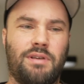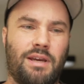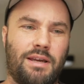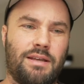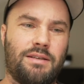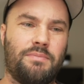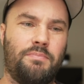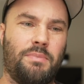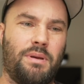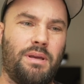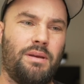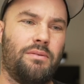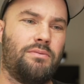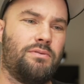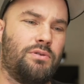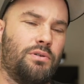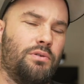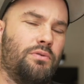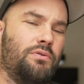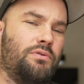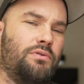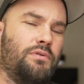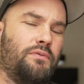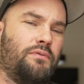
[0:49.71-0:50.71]
takes me
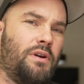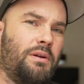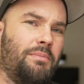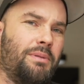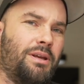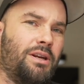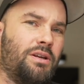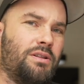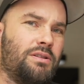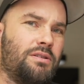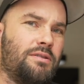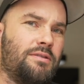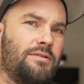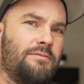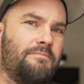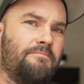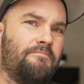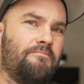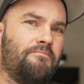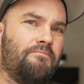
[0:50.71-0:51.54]
2 to 3 minutes.